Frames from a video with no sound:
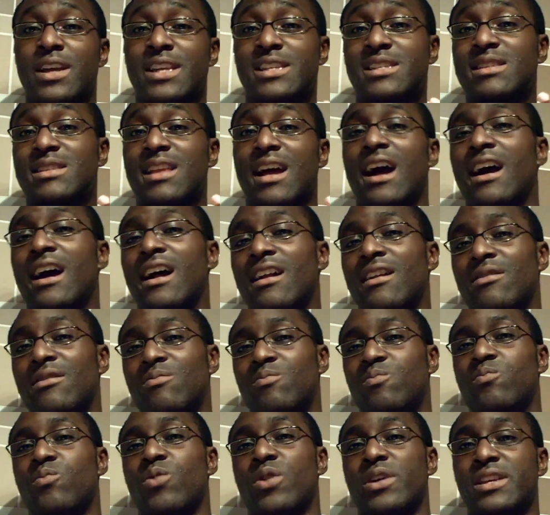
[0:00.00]
style,
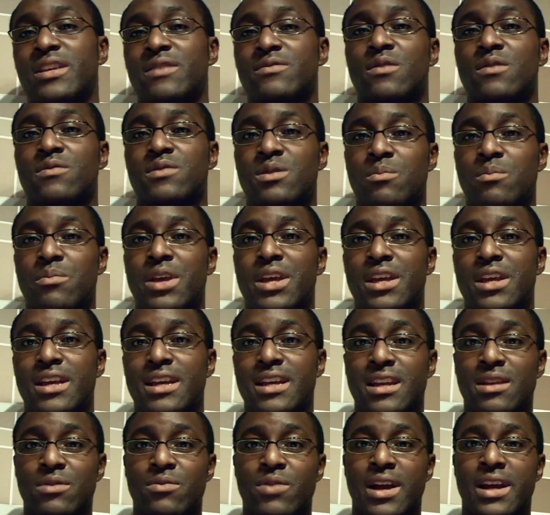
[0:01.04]
what he gives off to me
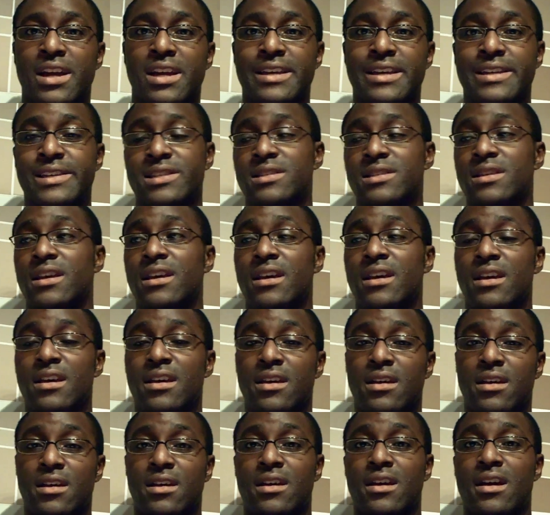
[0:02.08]
anyway, is
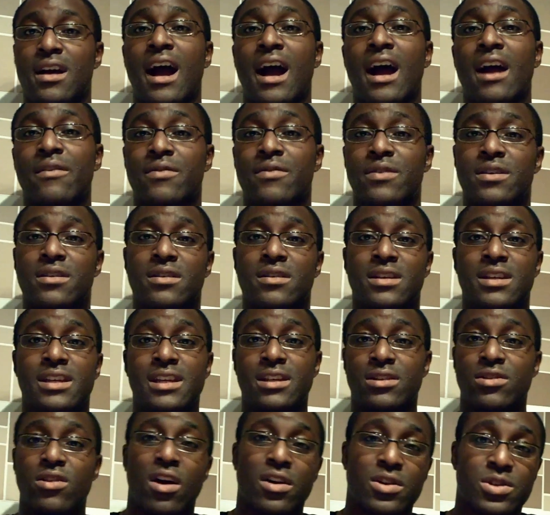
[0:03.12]
either
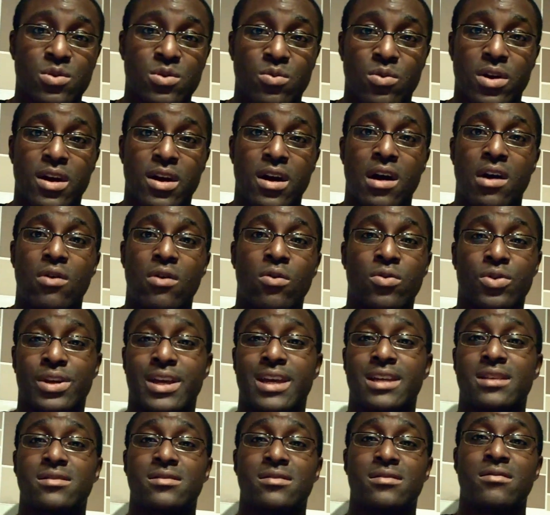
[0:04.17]
he knocks someone out or
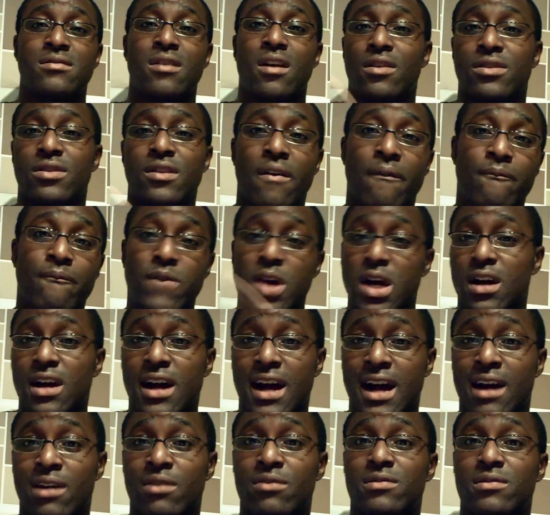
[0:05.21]
gets knocked
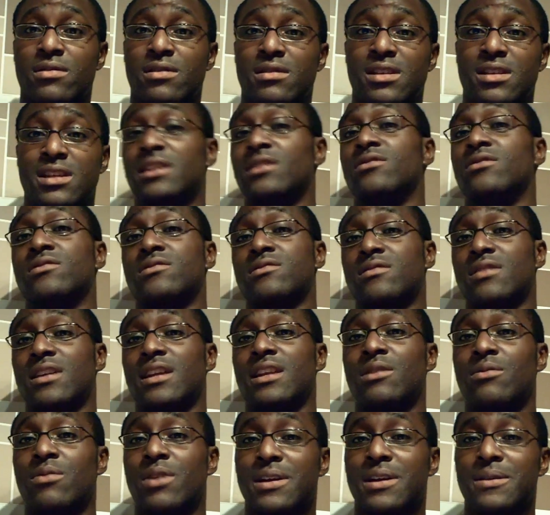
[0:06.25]
out. He does
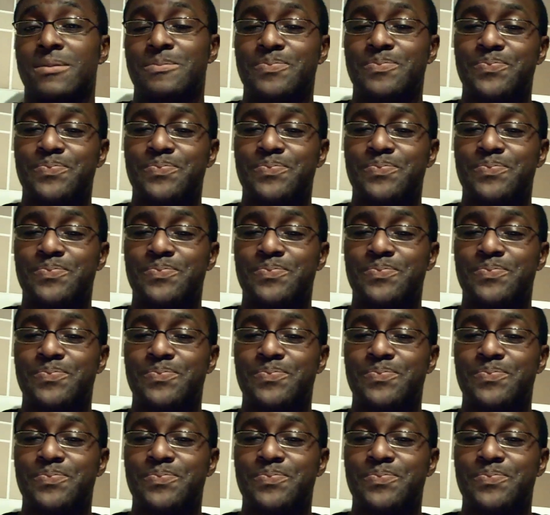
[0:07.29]
anyway.